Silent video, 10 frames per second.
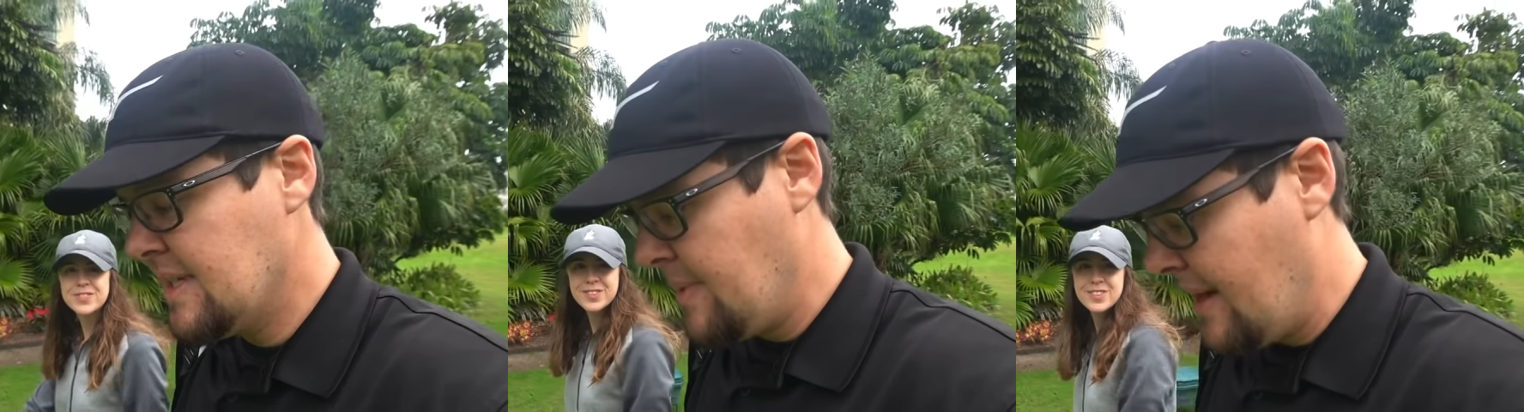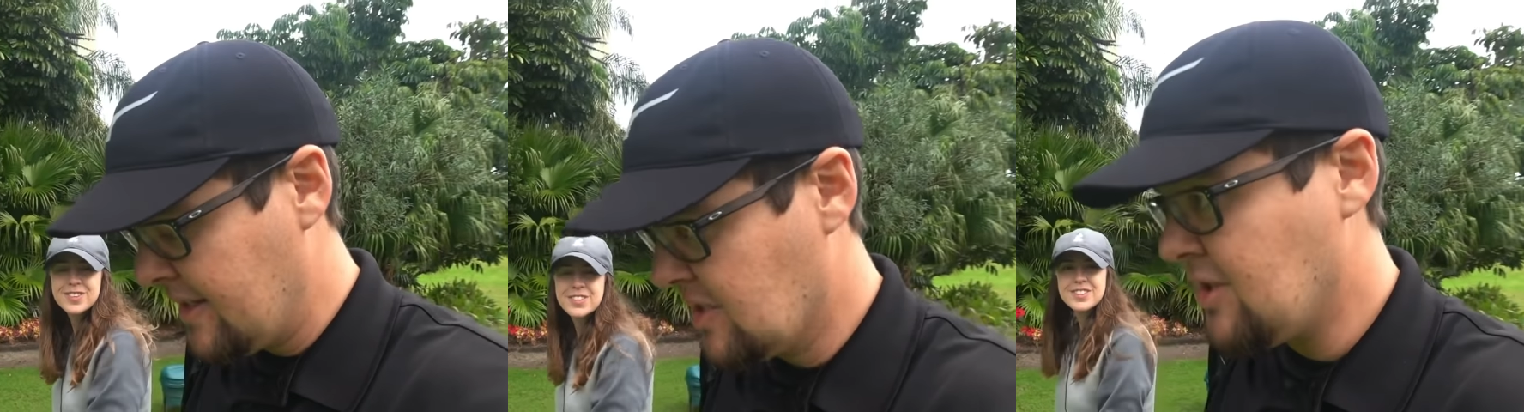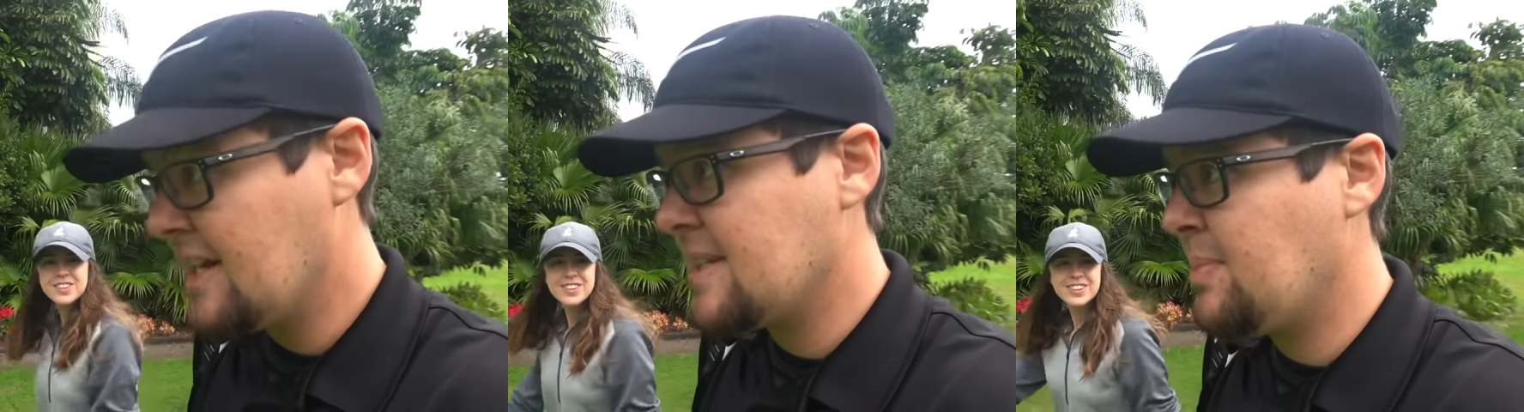Speaker 1: about as
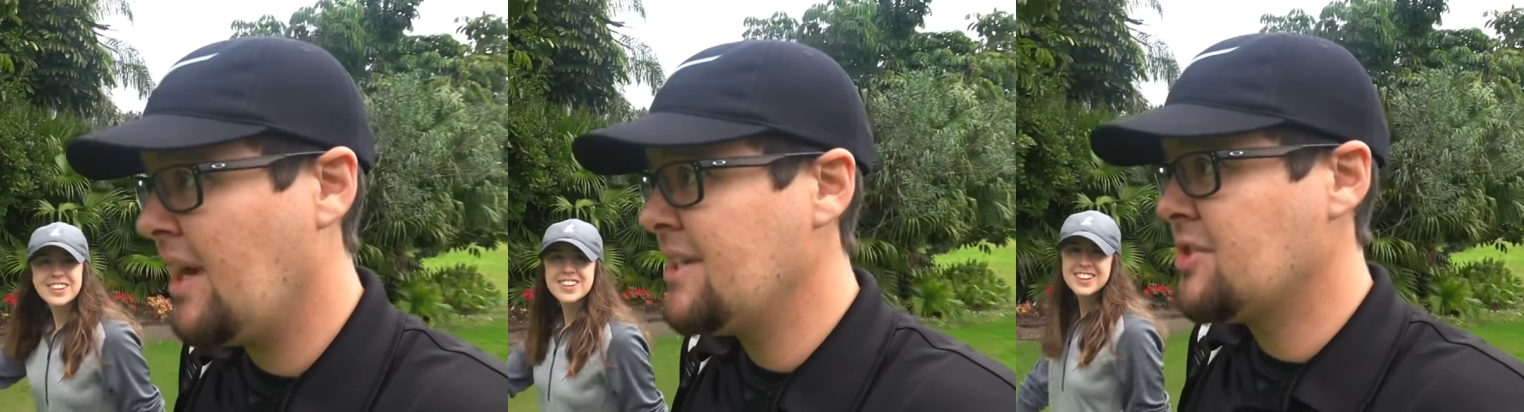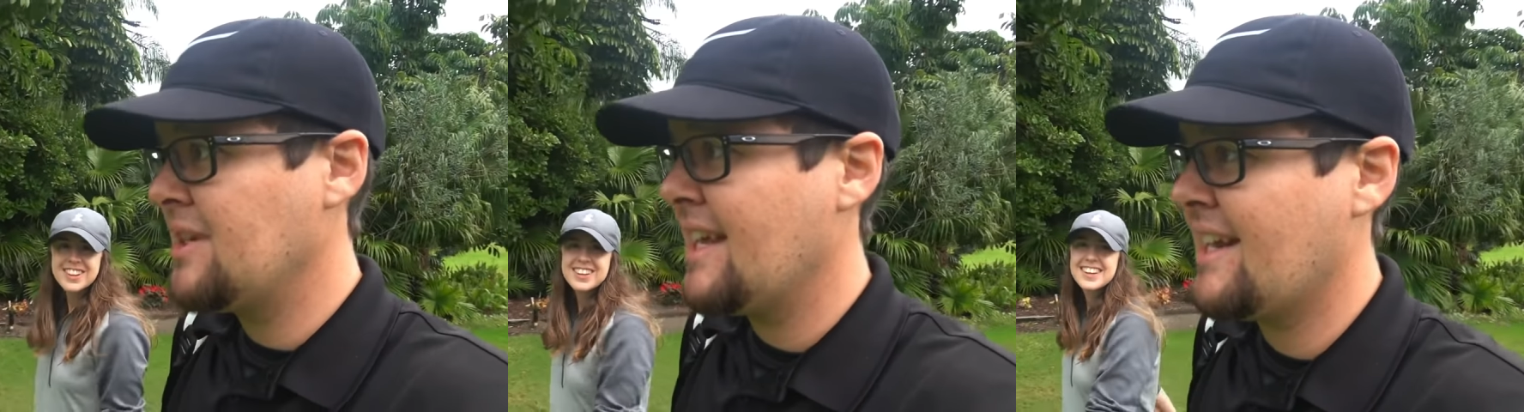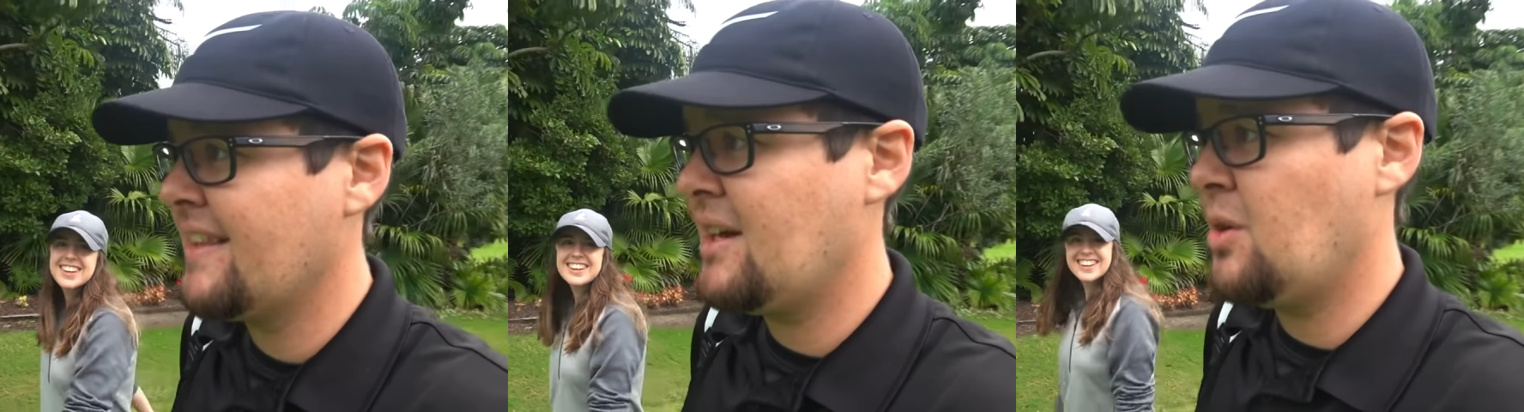straight as a putt as you can get
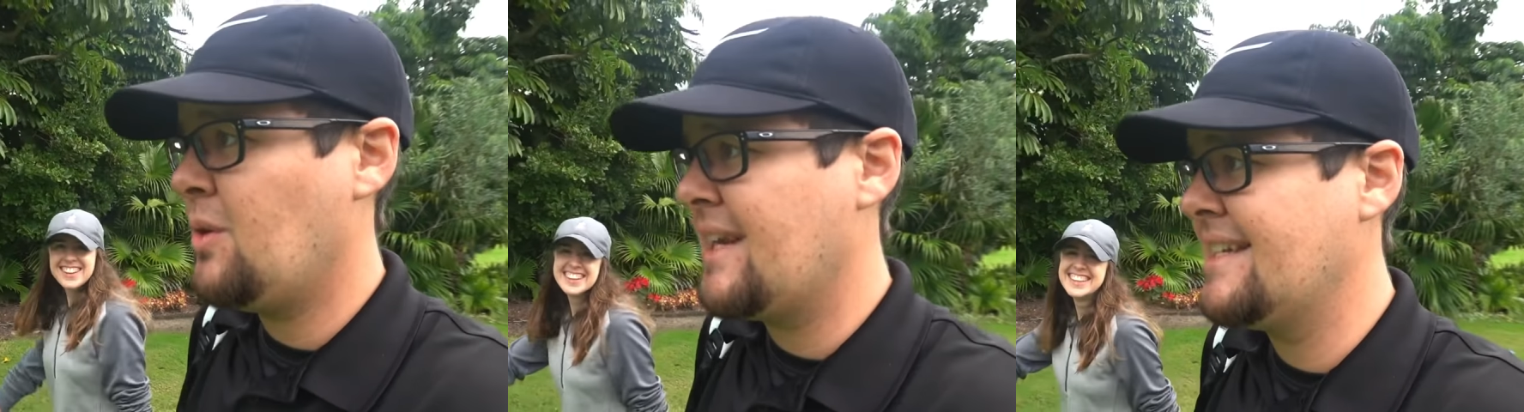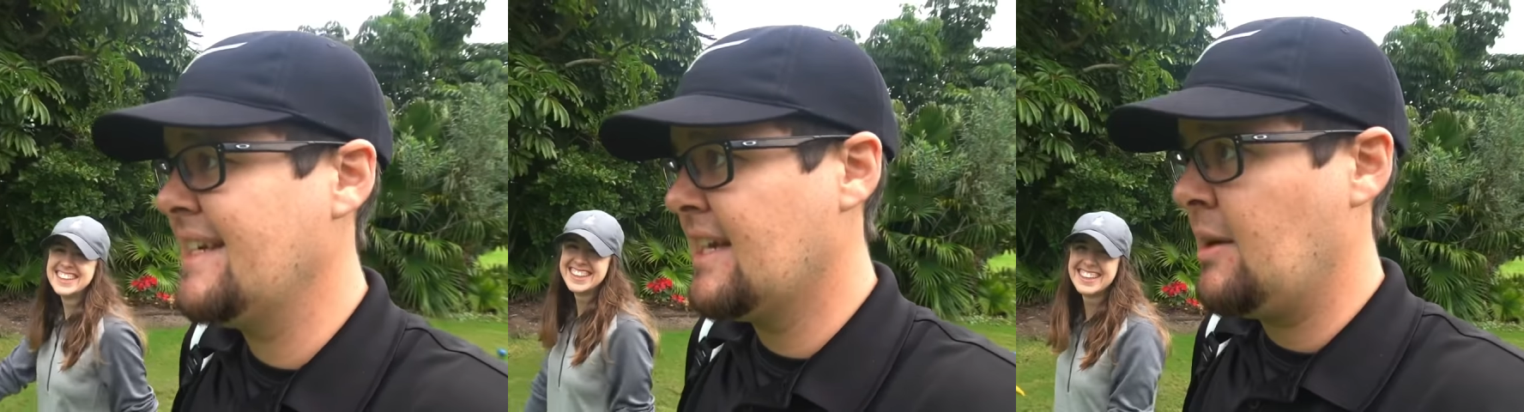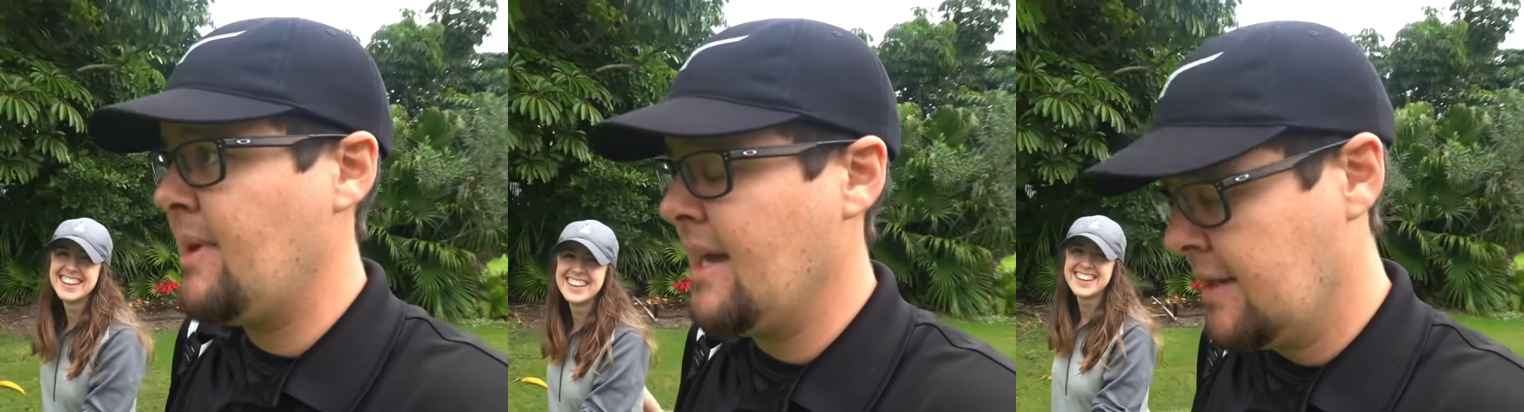on that hole, and I didn't
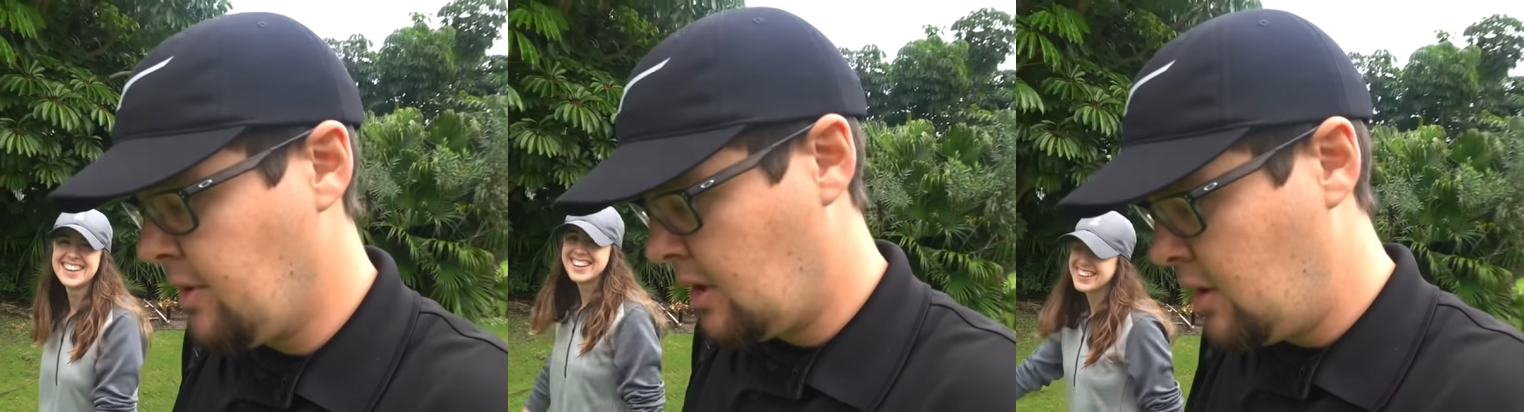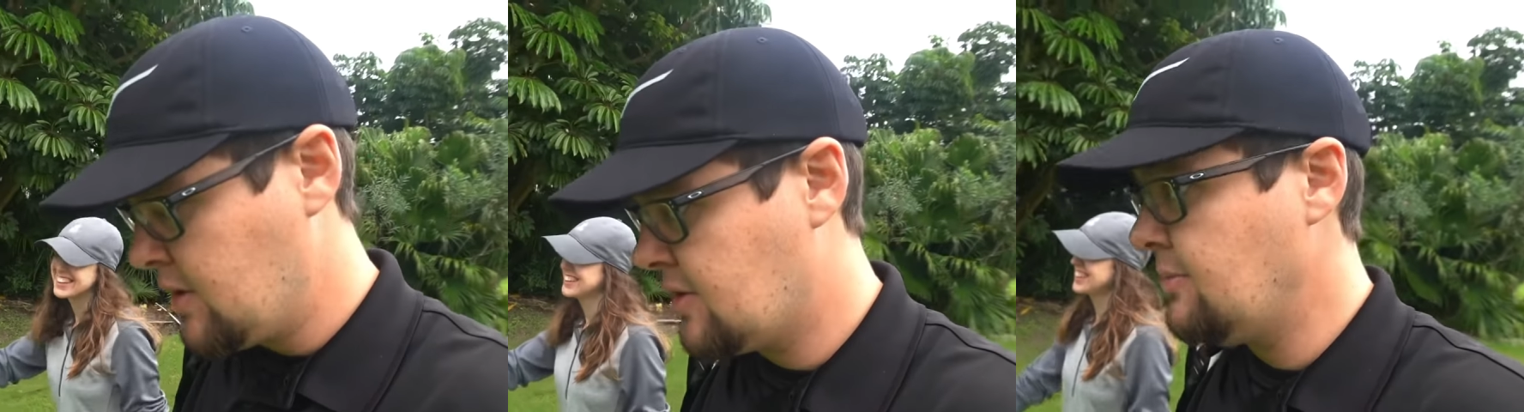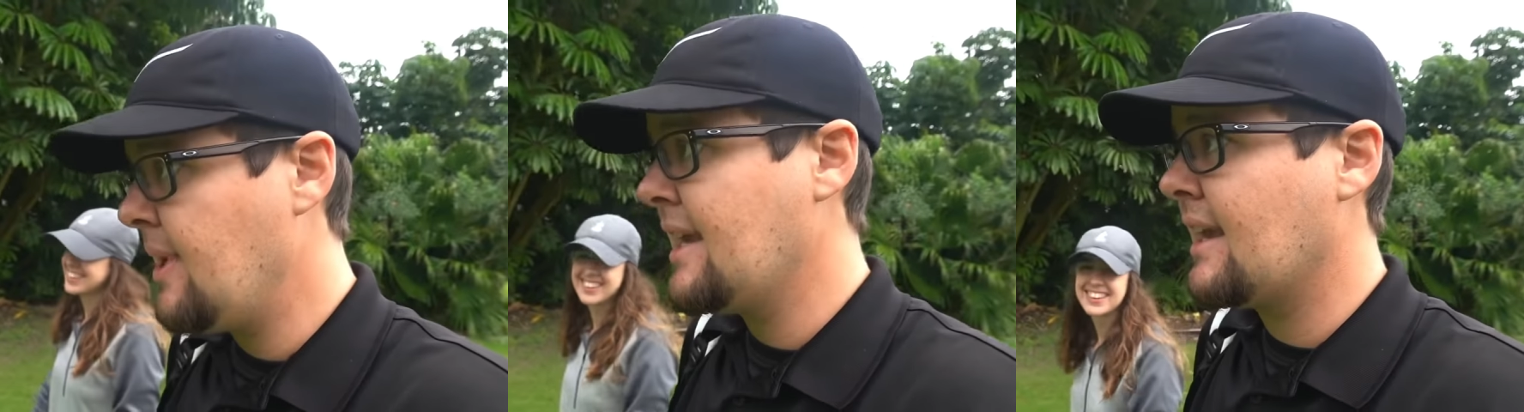come anywhere close to
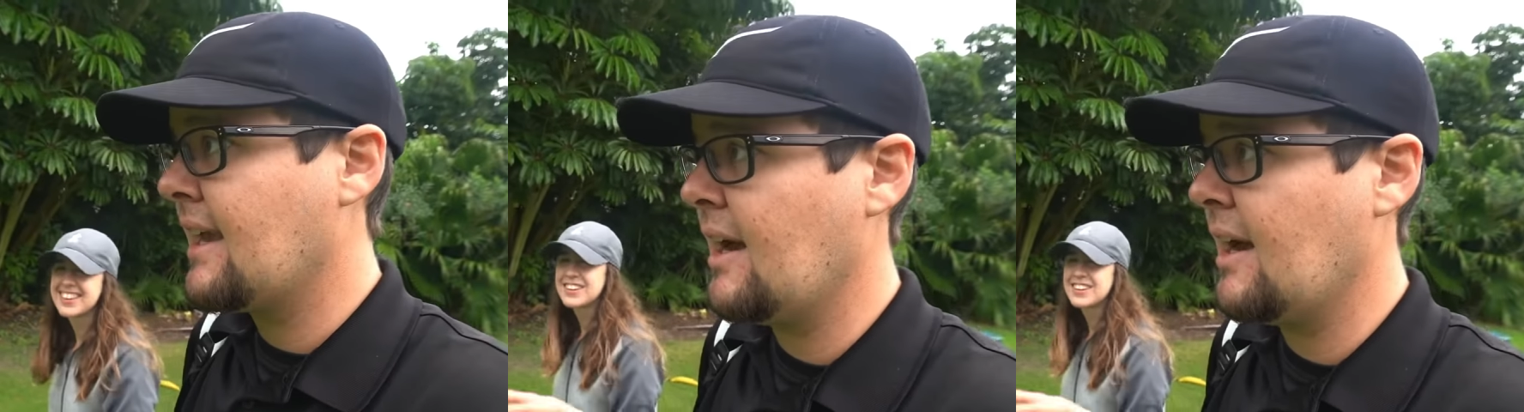making it.